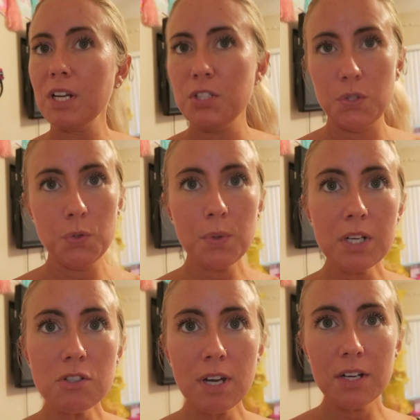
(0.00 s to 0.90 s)
I do want
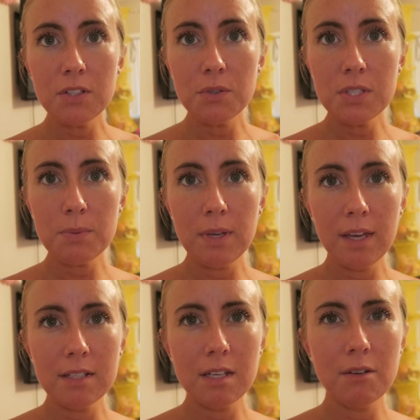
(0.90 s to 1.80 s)
to try to do this
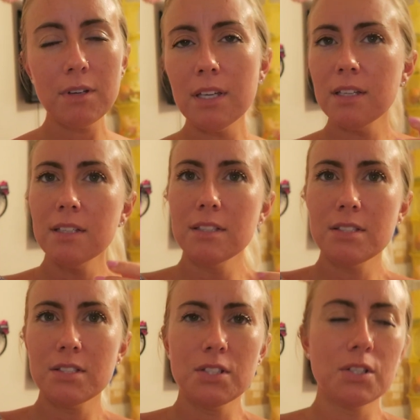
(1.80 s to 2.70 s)
weekend though
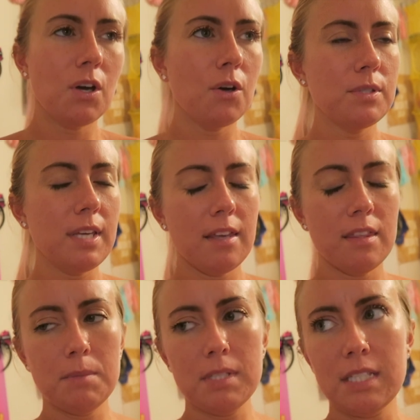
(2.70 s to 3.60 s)
is to go take
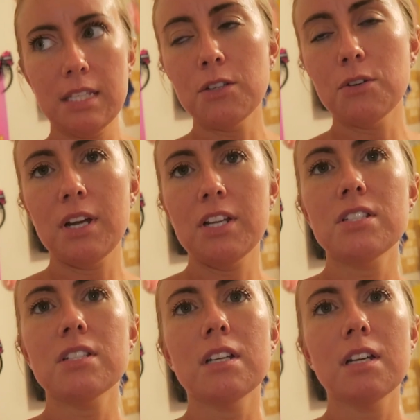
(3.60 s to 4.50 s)
them to see The
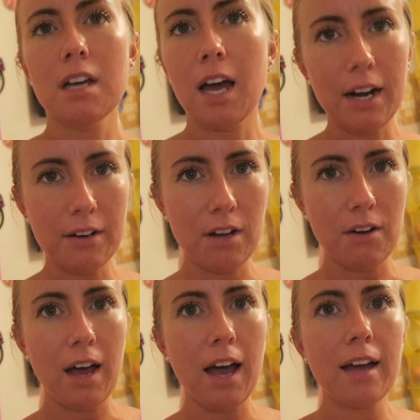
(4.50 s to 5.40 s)
Grinch. I don't know,
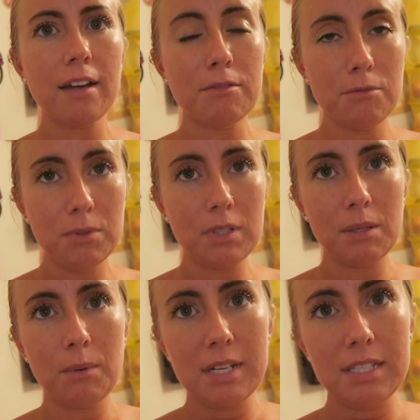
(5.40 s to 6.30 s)
I really
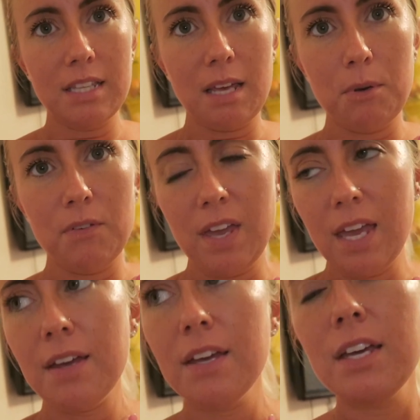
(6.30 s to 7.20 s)
want to see that movie.
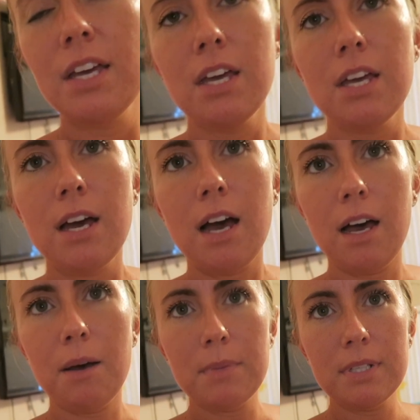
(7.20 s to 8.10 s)

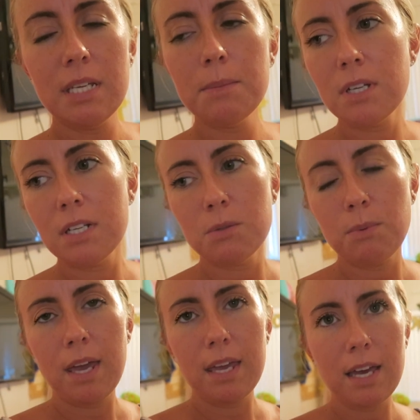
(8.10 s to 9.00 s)
Um, Tim's on his
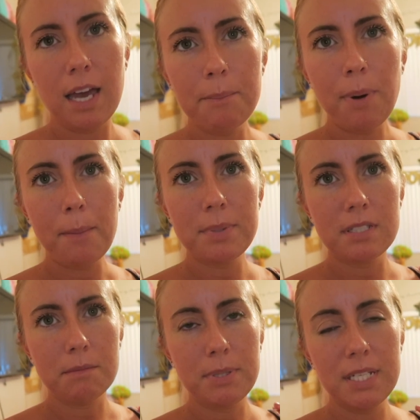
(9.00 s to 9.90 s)
way. I popped
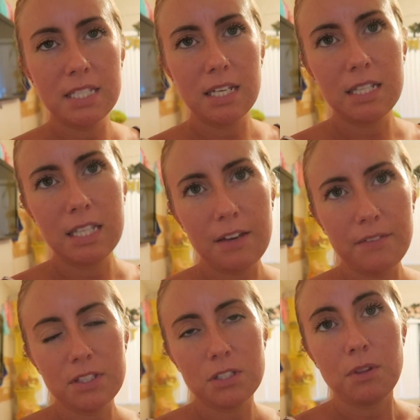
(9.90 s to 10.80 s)
some pizza in the
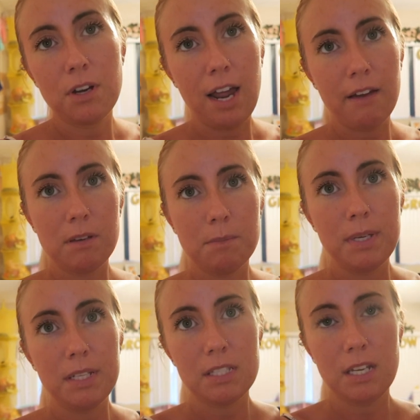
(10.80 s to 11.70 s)
oven, so they're having
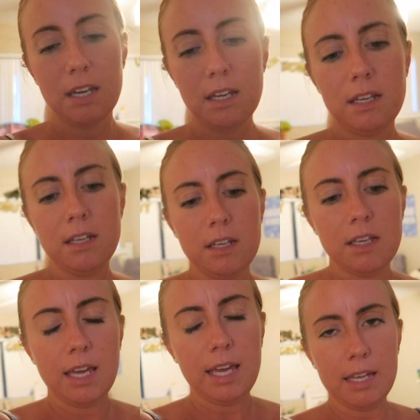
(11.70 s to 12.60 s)
pizza.
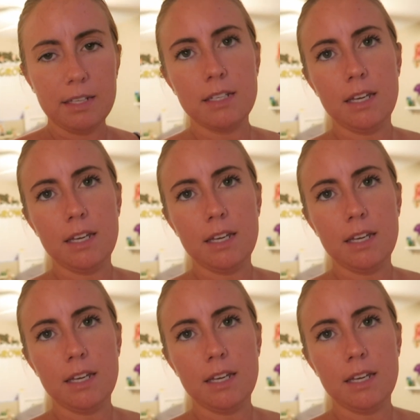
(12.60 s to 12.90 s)
And